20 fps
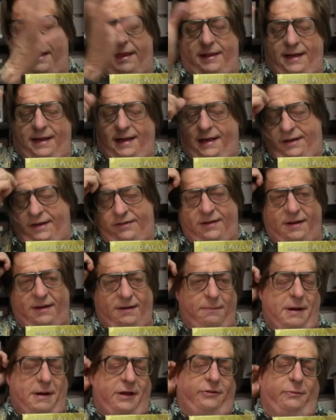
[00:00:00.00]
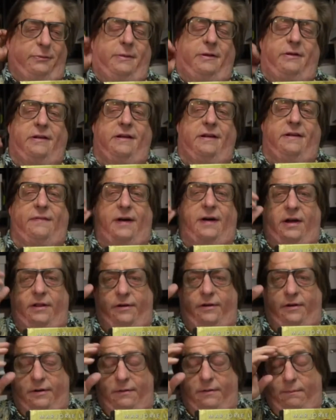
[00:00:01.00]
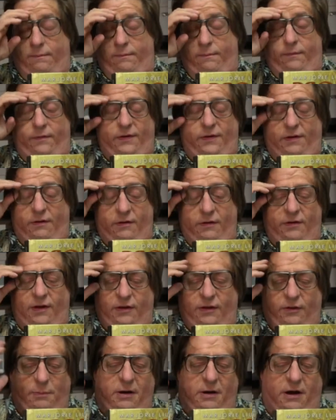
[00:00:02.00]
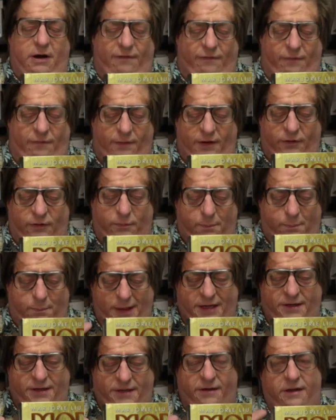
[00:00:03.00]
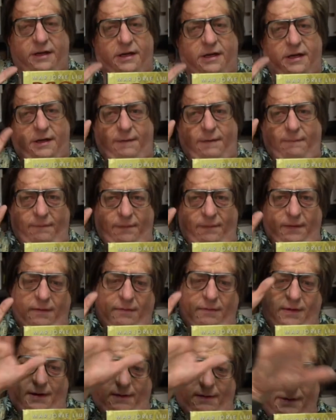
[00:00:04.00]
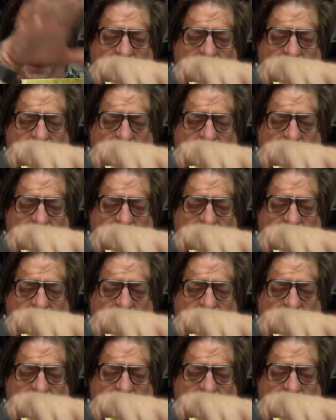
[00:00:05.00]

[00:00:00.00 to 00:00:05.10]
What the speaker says: things and the possibility of other series that spin off from this, but the